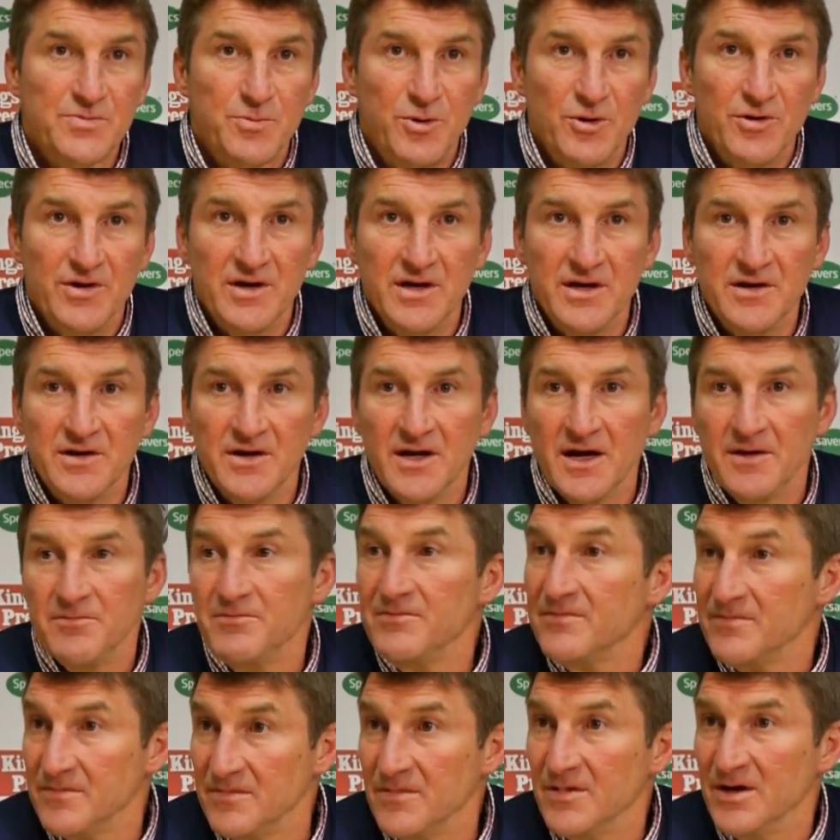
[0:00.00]
putting in that
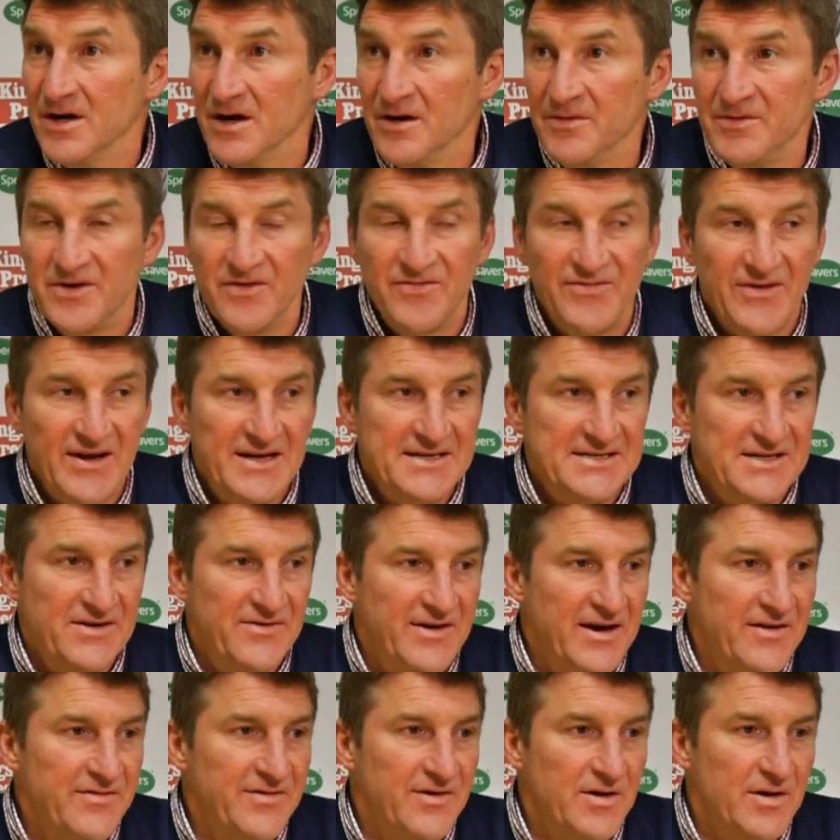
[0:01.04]

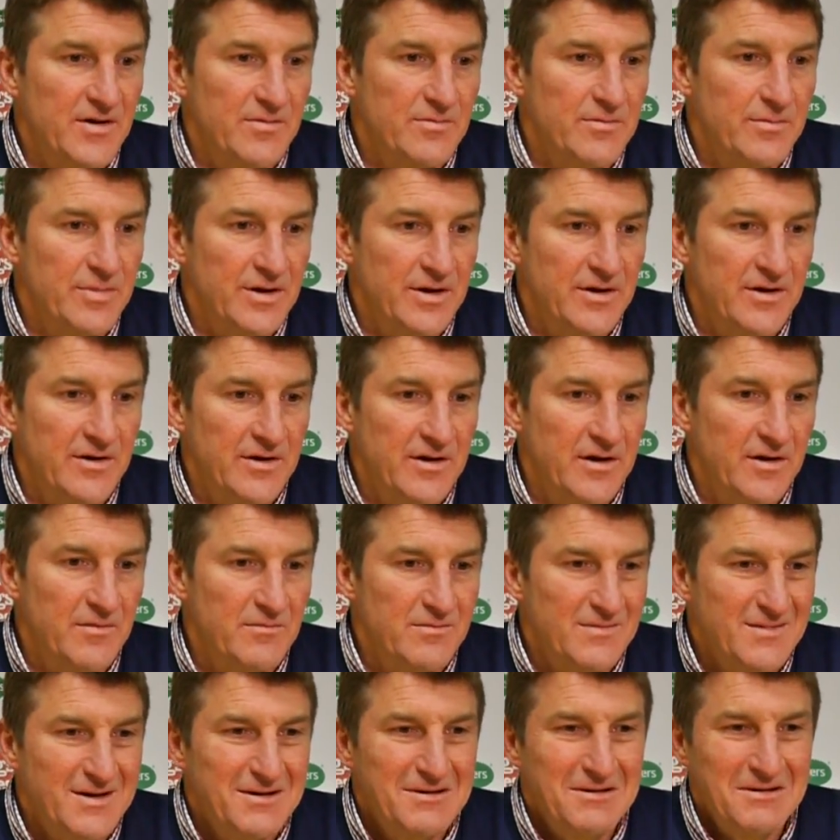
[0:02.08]
defensive effort.
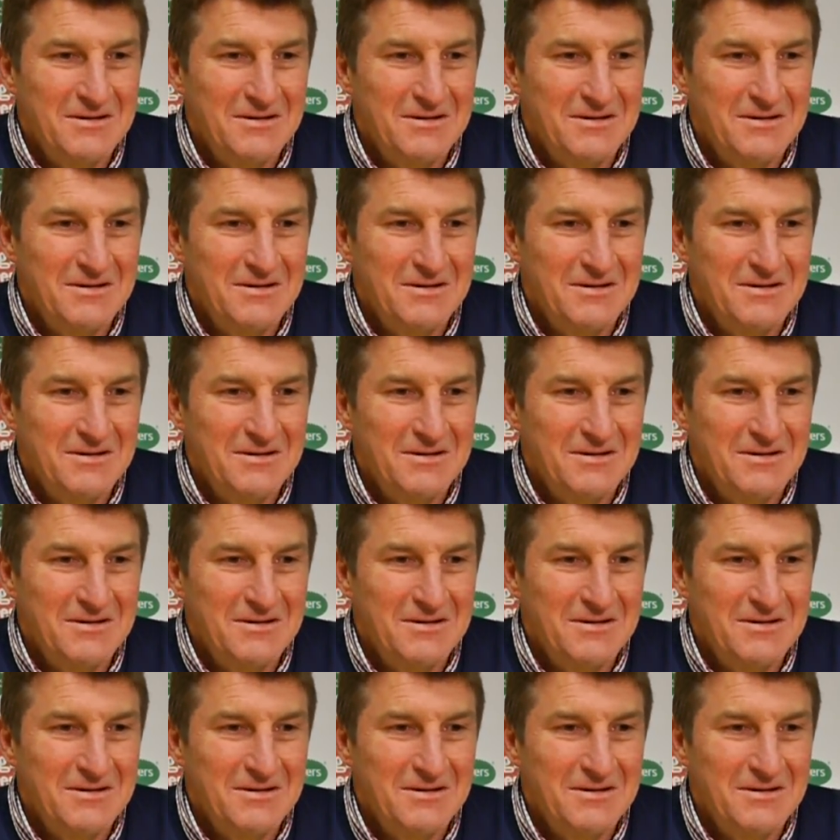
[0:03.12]
But